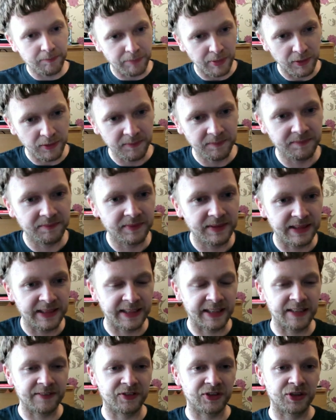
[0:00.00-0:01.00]
but
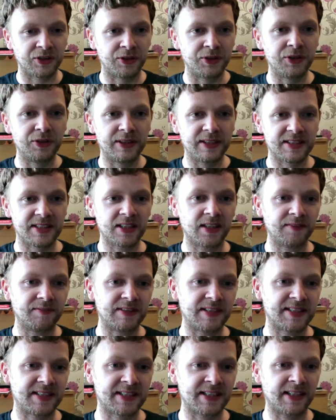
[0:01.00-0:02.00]
it gives your units on
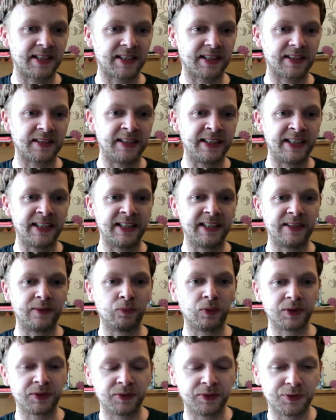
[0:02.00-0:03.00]
this stack a
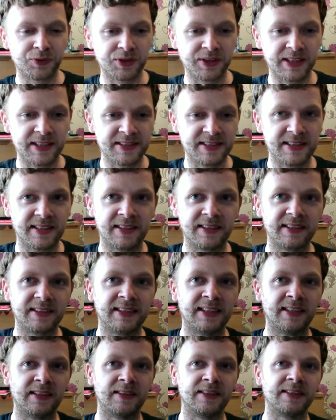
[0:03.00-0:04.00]
100 attack
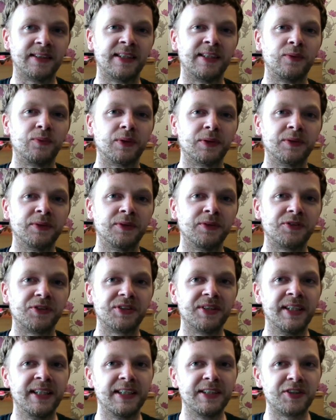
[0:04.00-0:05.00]
and a
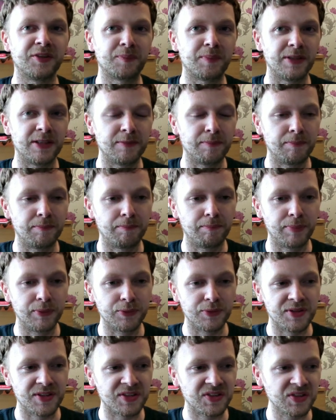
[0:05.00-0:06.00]
100 HP
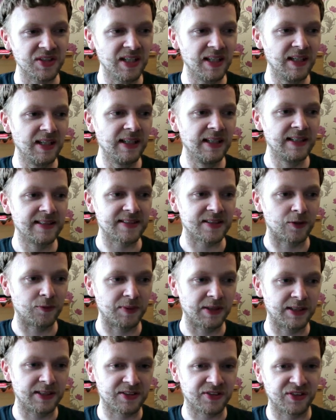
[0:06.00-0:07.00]
boost. So
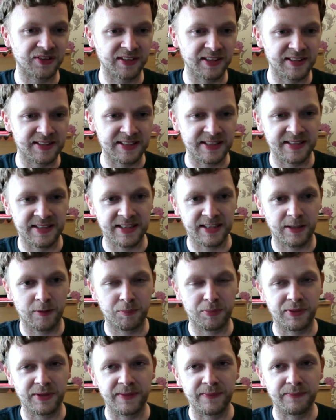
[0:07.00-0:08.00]
because Chrolizians
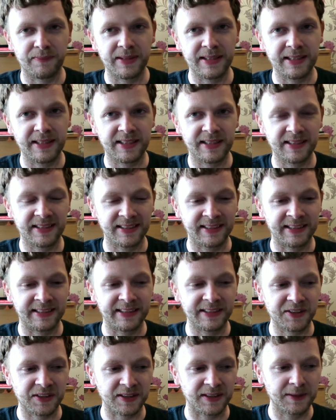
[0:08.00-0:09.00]
aren't pretty weak
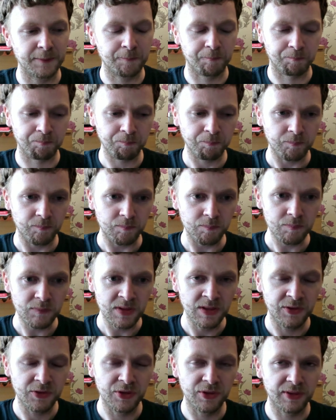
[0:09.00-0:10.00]
initially,
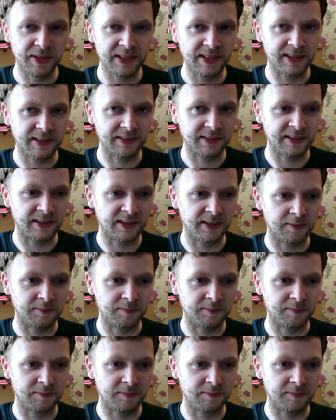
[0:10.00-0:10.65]
you can